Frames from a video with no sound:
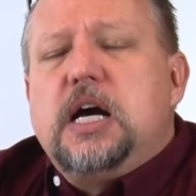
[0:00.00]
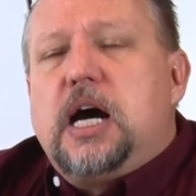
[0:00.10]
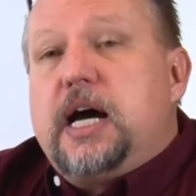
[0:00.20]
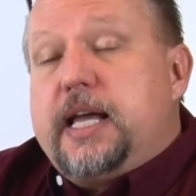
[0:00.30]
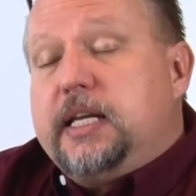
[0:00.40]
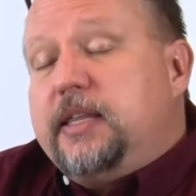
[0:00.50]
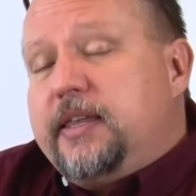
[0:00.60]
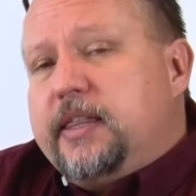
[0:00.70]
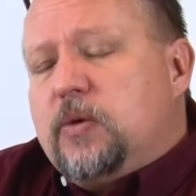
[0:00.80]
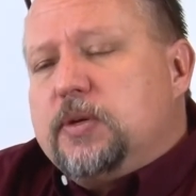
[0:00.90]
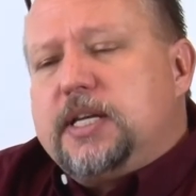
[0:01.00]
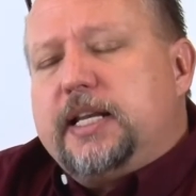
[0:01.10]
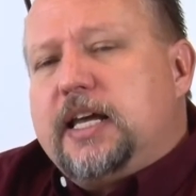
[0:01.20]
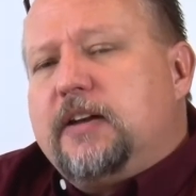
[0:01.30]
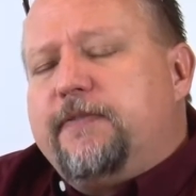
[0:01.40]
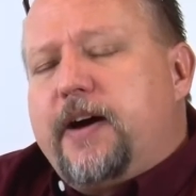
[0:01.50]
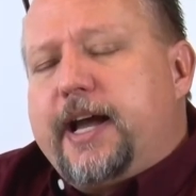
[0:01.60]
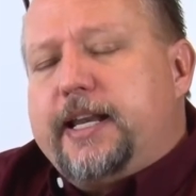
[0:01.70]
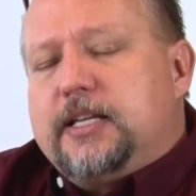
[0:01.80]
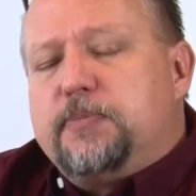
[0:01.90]
Uh, anything that was
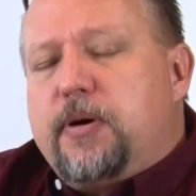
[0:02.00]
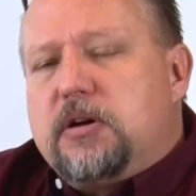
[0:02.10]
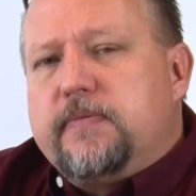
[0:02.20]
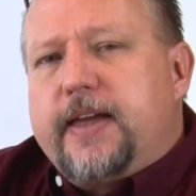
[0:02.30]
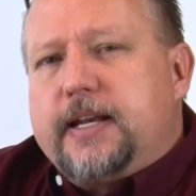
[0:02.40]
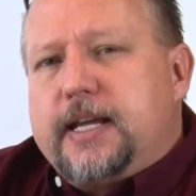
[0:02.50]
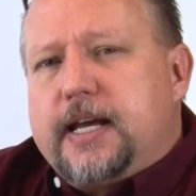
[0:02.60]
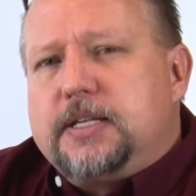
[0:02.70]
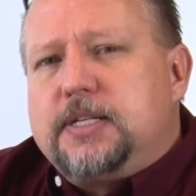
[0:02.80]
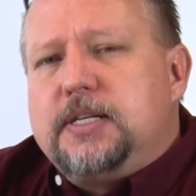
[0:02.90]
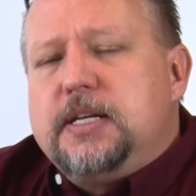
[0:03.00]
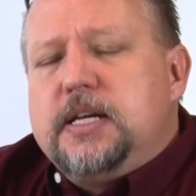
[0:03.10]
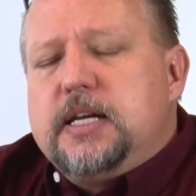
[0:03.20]
identified as part of that test